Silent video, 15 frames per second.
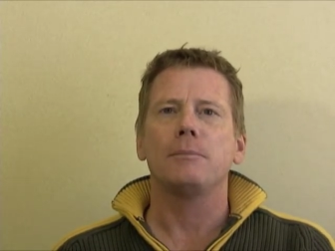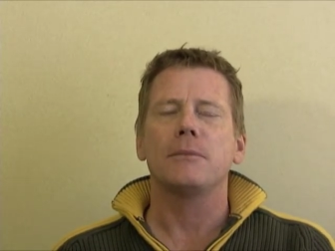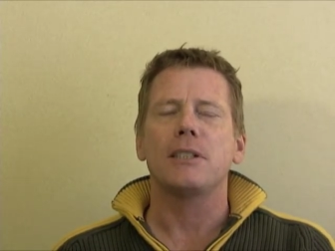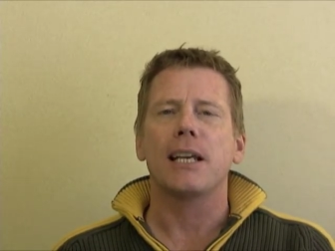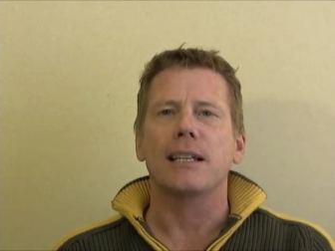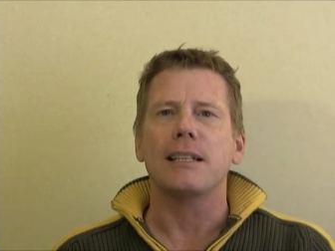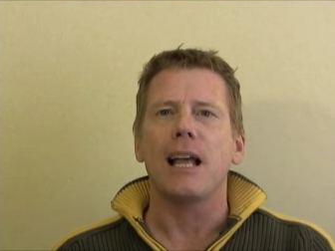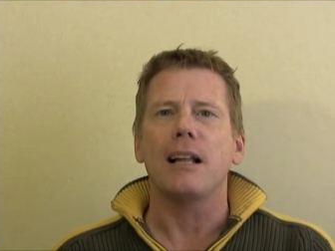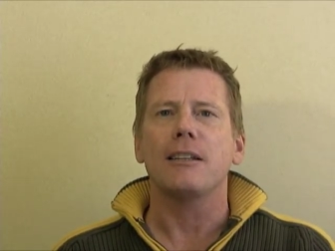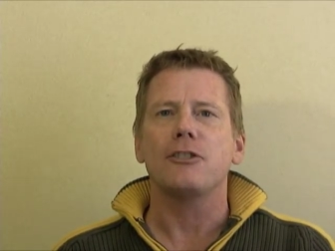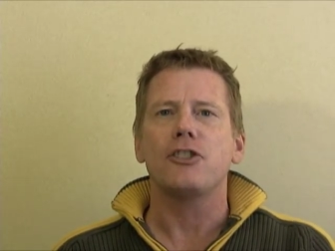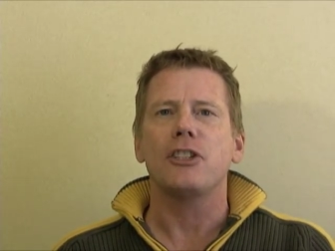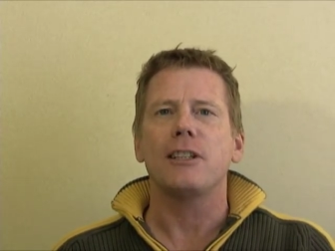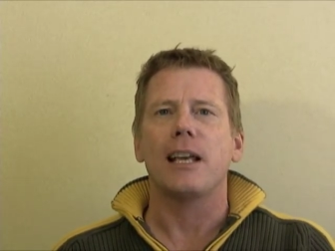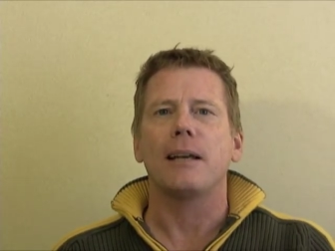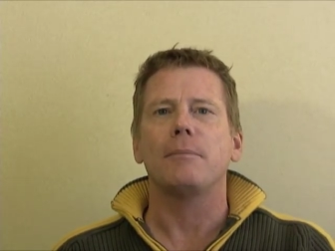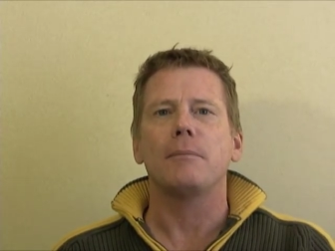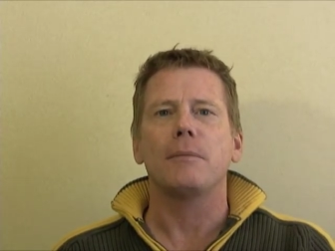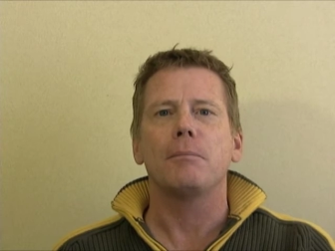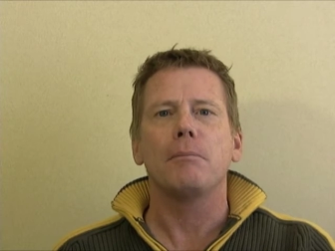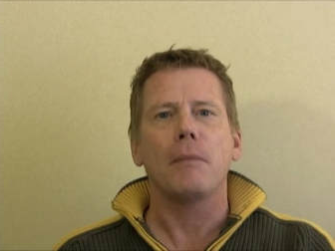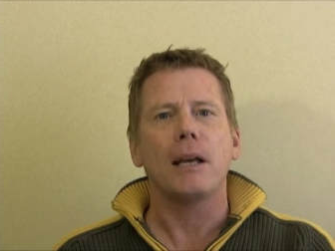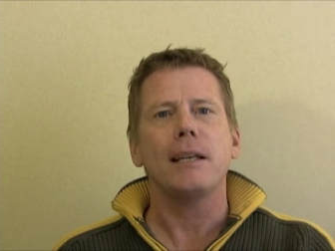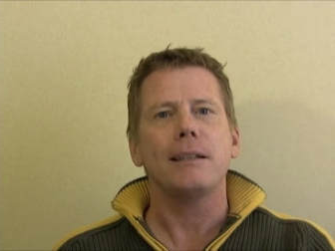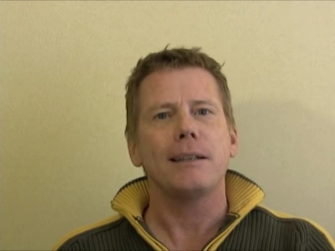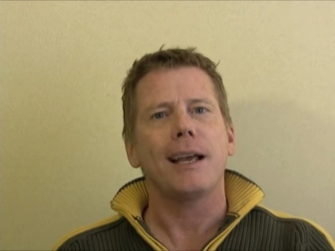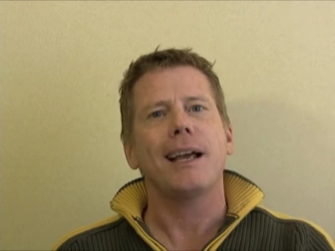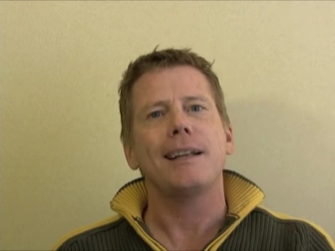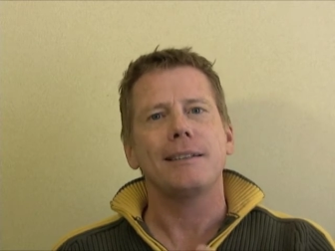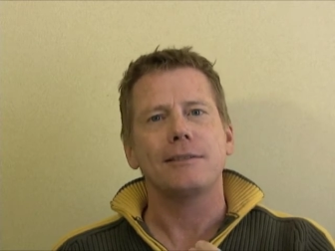technology that might
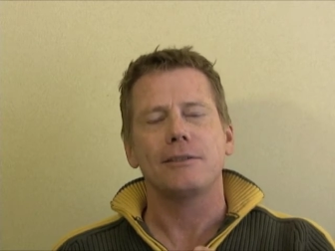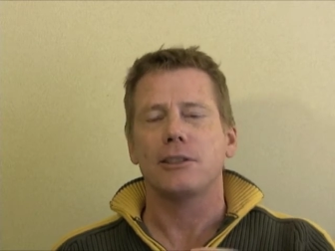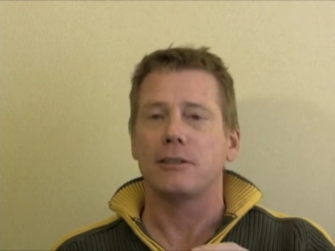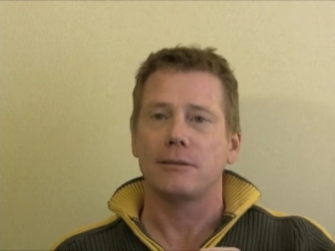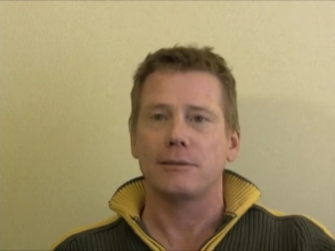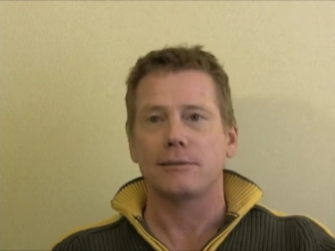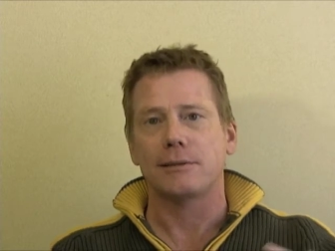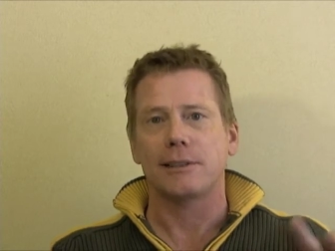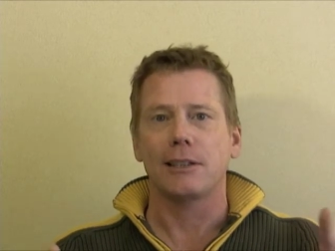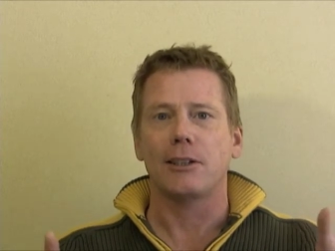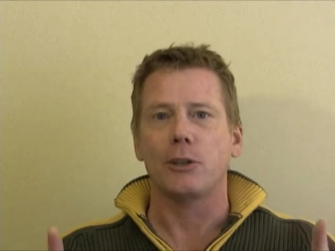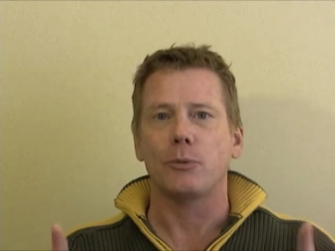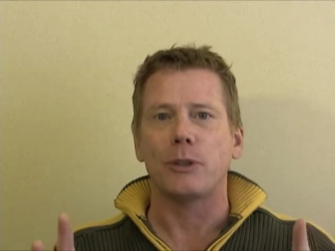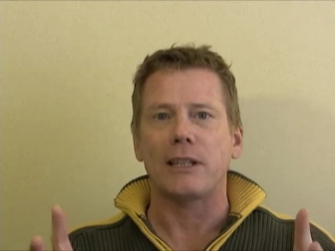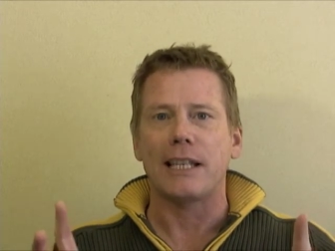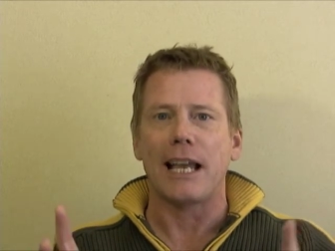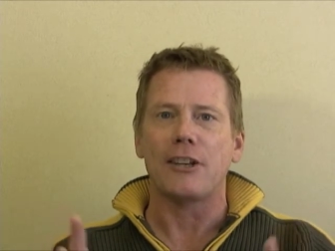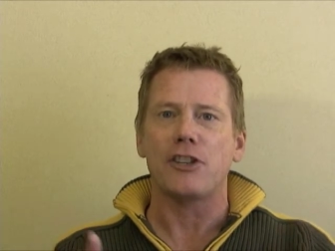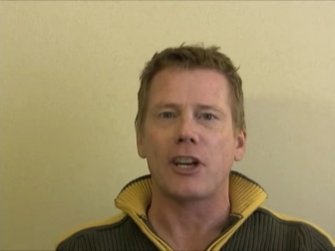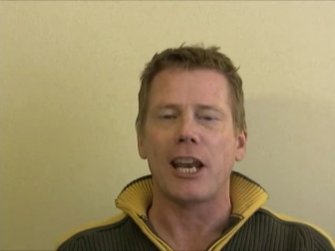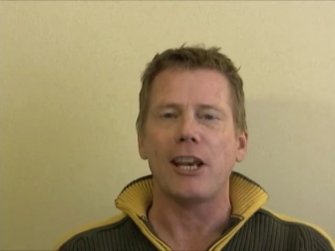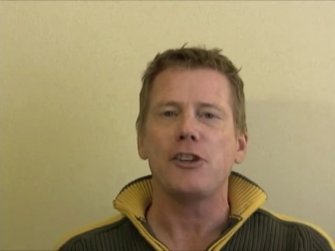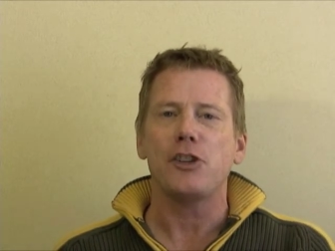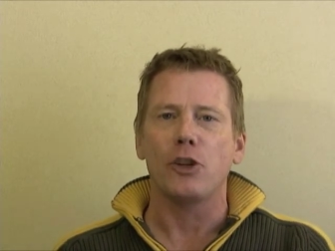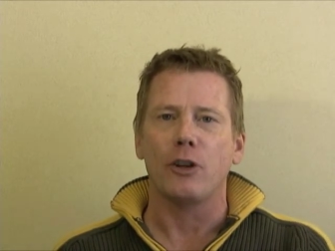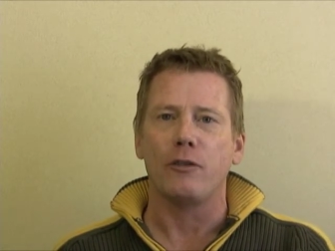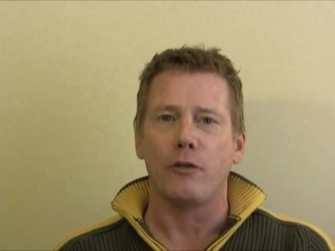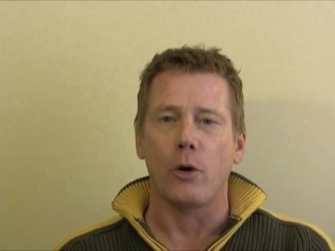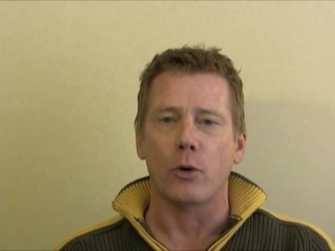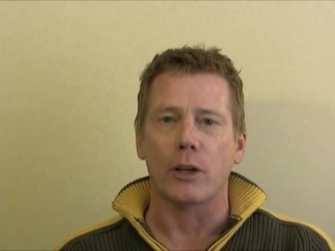not just sit there with the
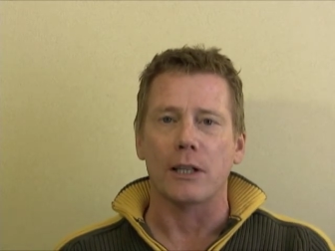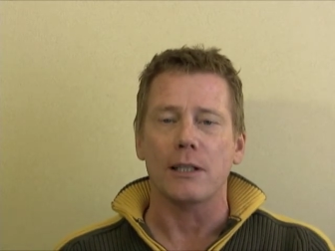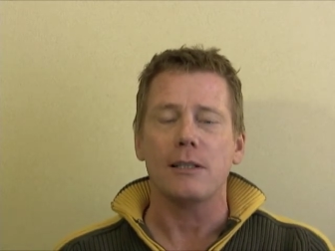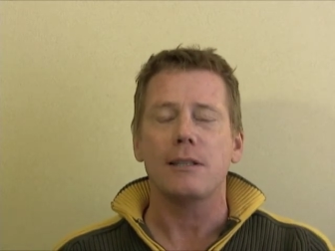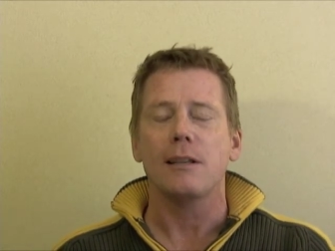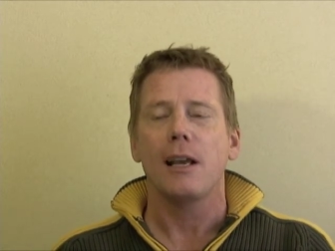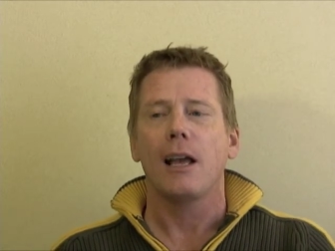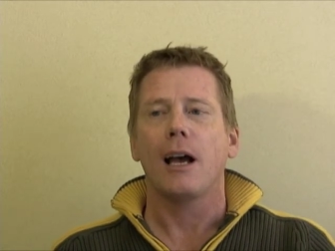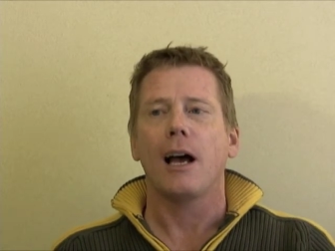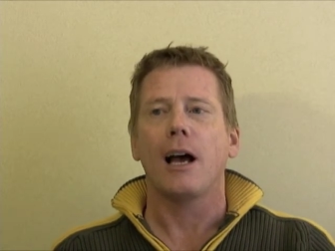educational focus,